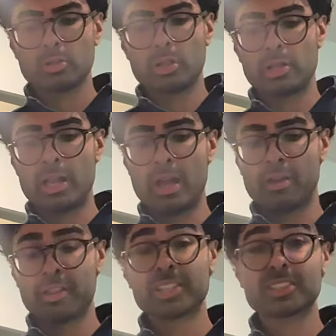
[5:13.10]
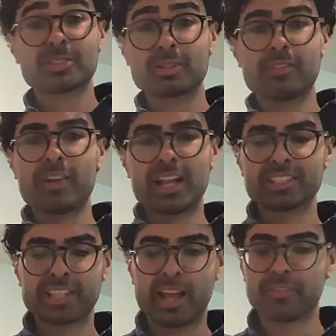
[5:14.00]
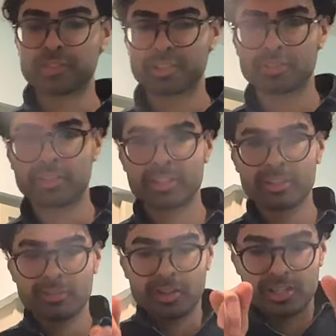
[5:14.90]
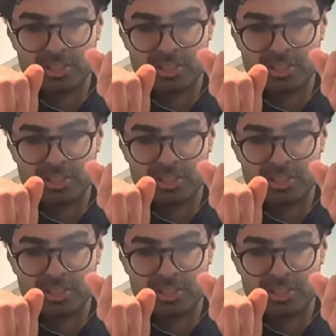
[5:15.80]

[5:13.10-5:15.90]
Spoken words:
And now, this is where the magic happens. Ready? Watch.